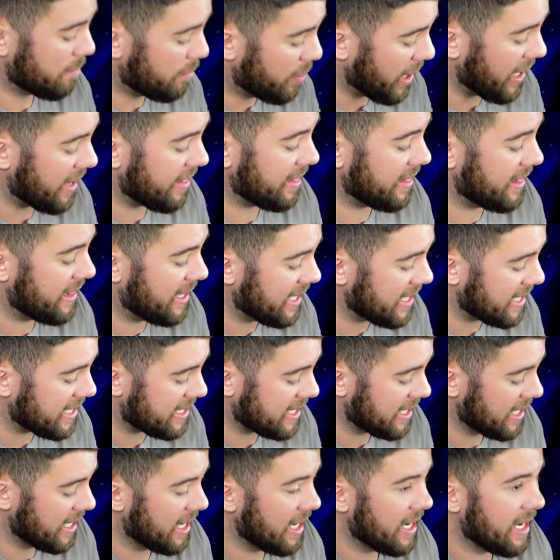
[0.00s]
But
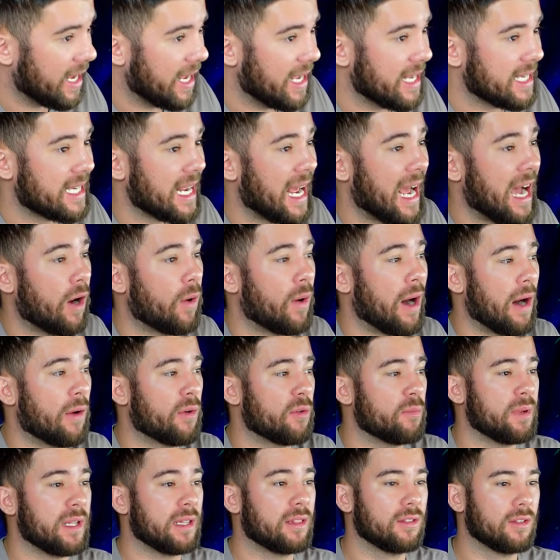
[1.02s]
this is how I
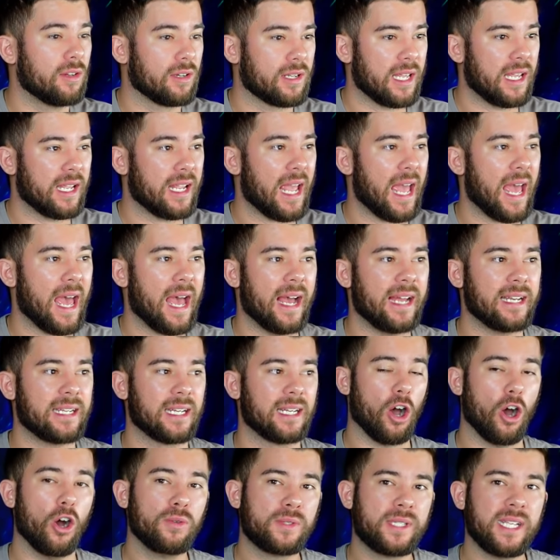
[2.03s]
would be looking at
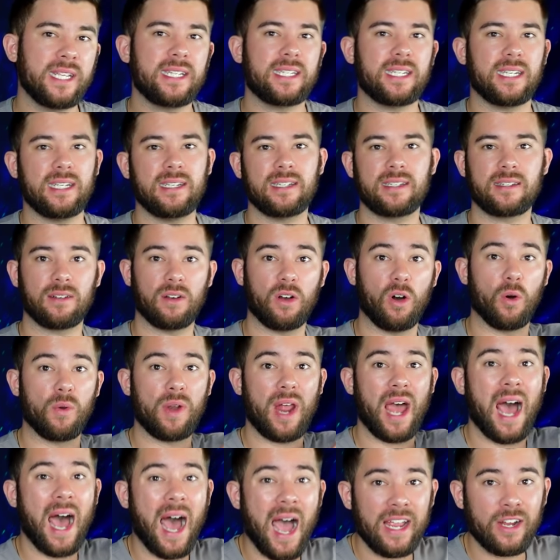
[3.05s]
OTZs on
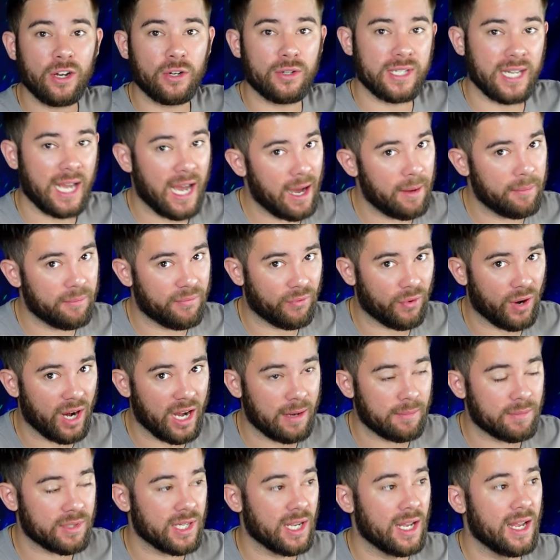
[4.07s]
higher time
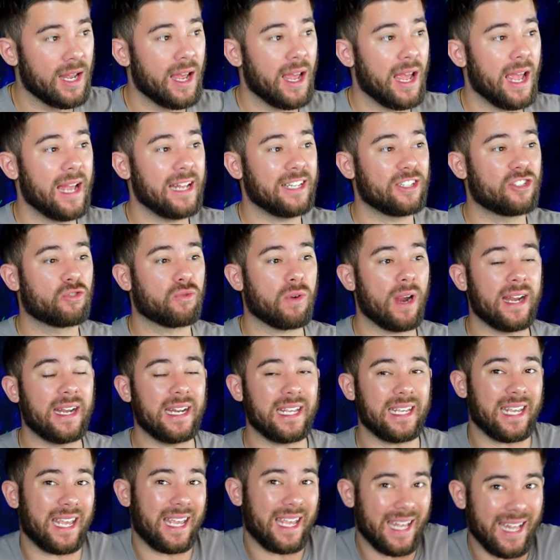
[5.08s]
frames and
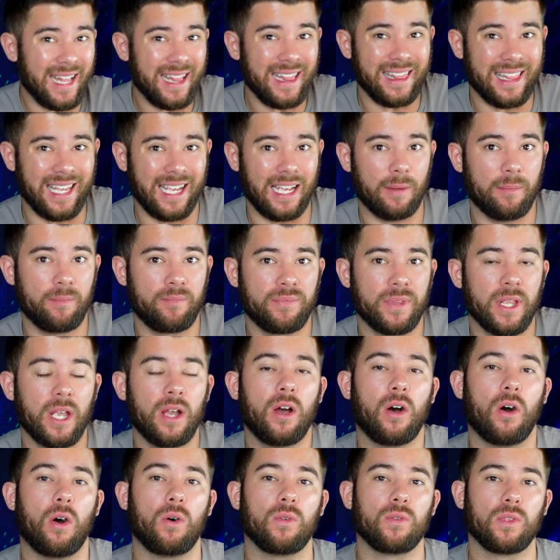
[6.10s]
trading in them
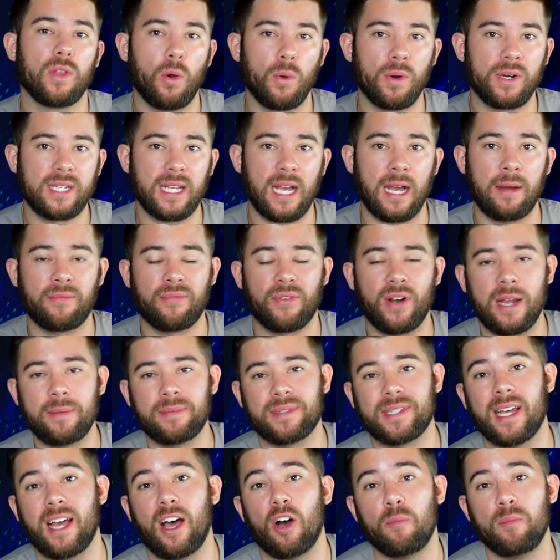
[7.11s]
on lower time
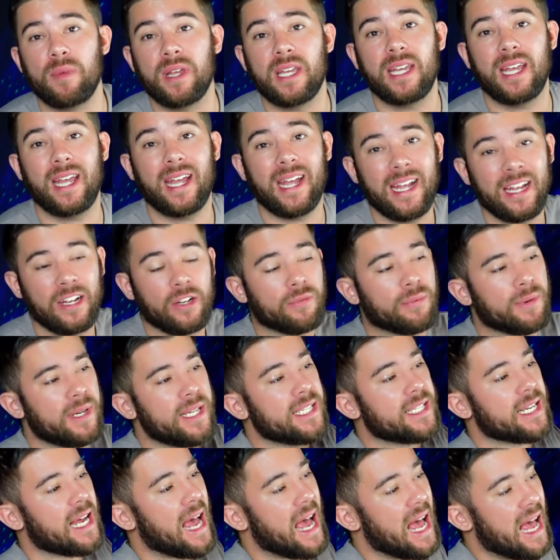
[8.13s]
frames to help me
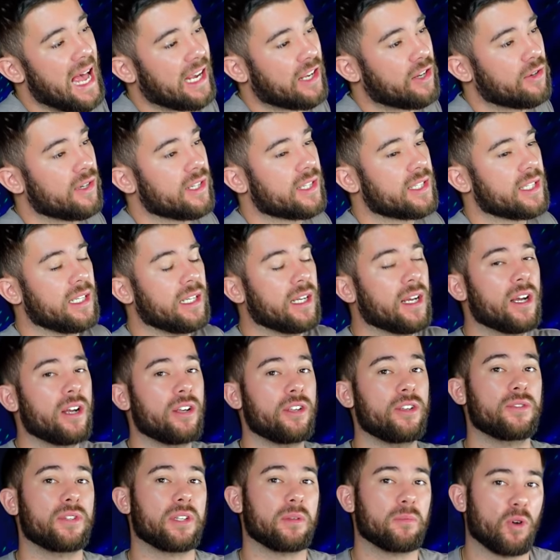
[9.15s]
increase accuracy
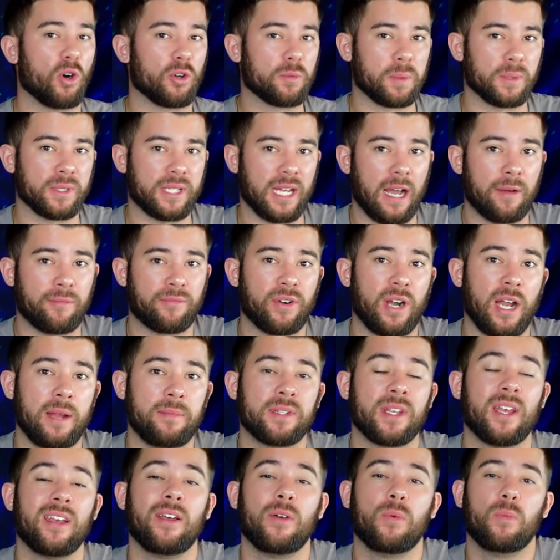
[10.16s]
using multiple time
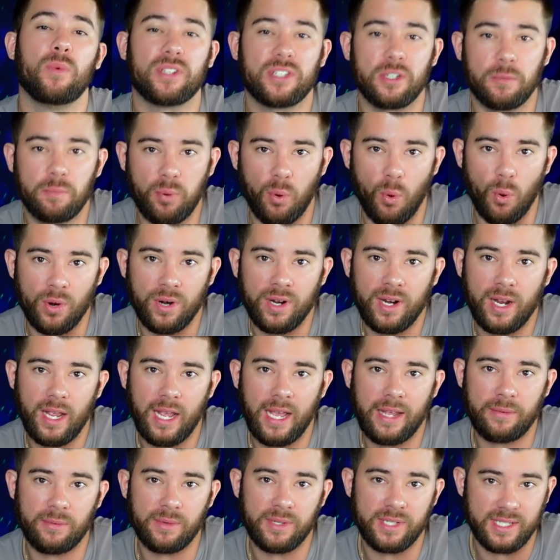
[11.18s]
frames with support
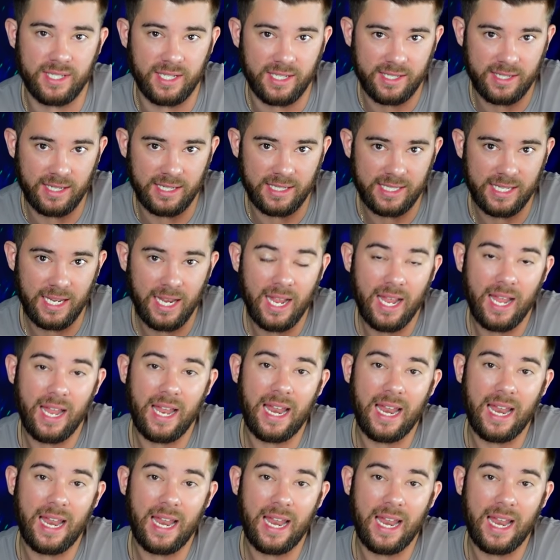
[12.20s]
and resistance.